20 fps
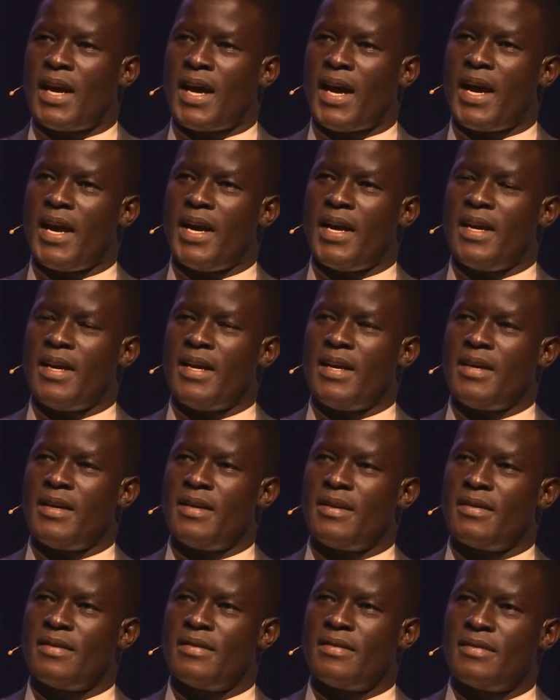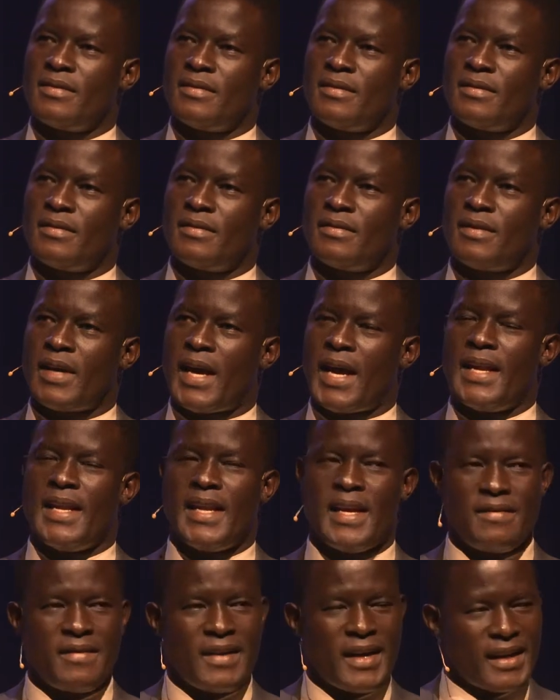I
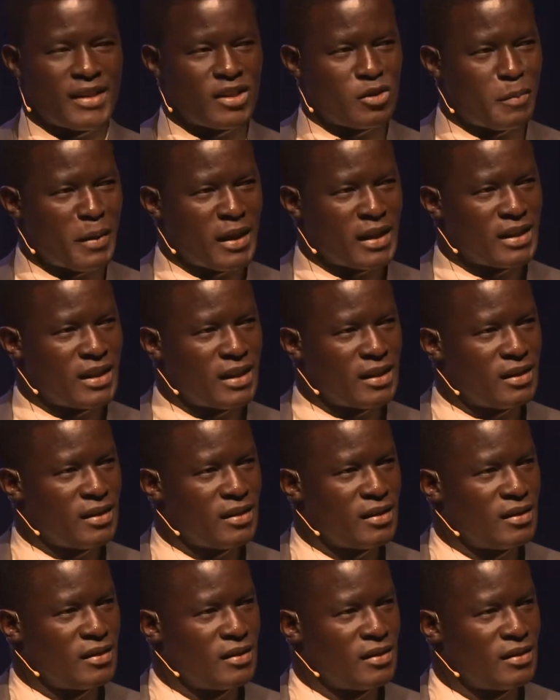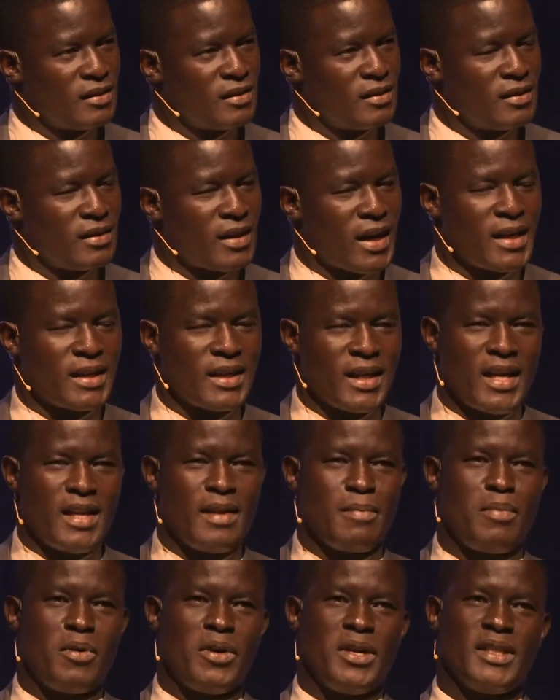never expected at
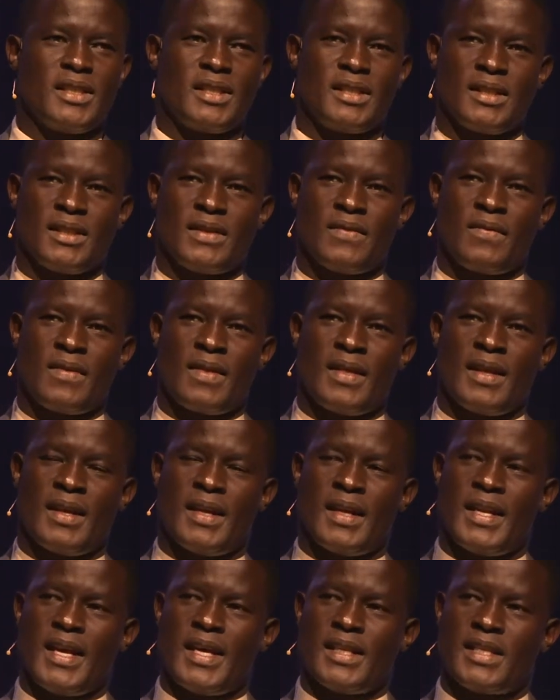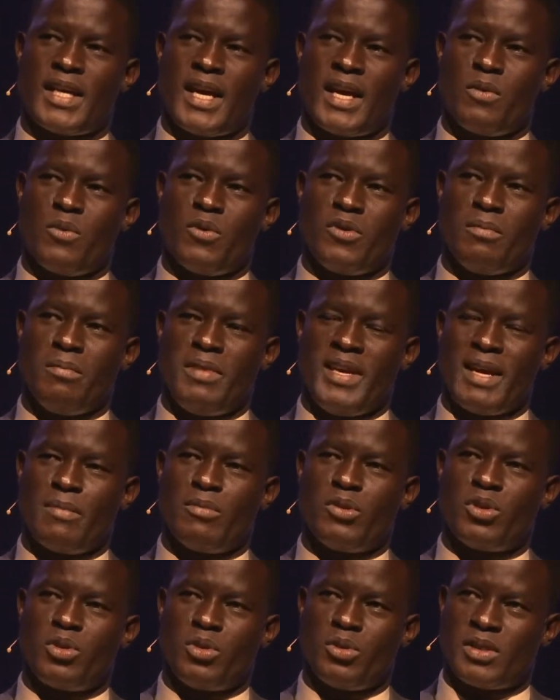any point that I would be
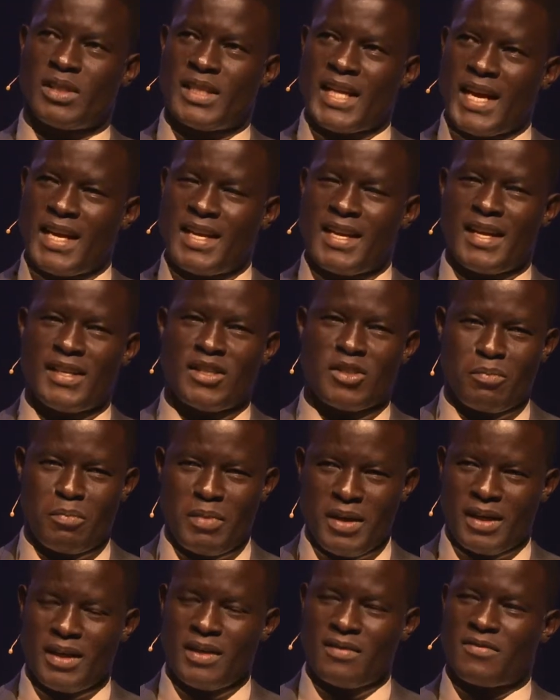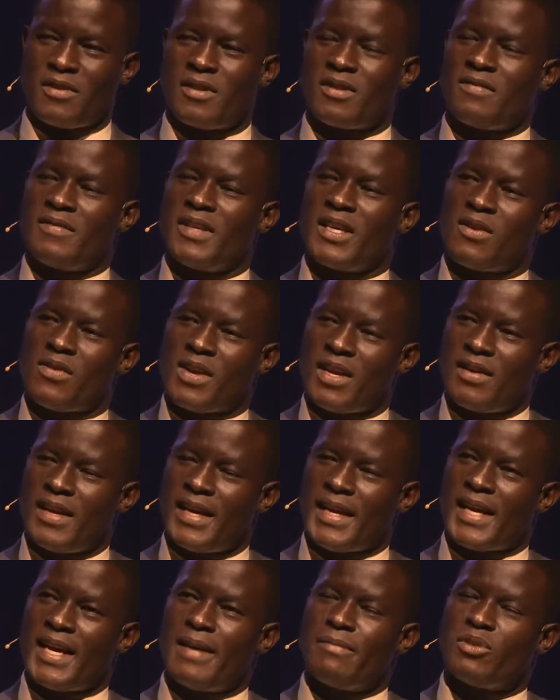able to stand and speak in front of the crowd
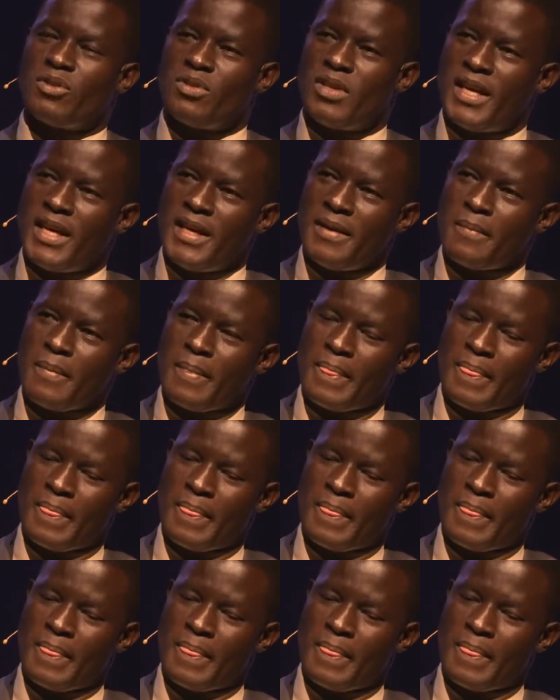like I am today.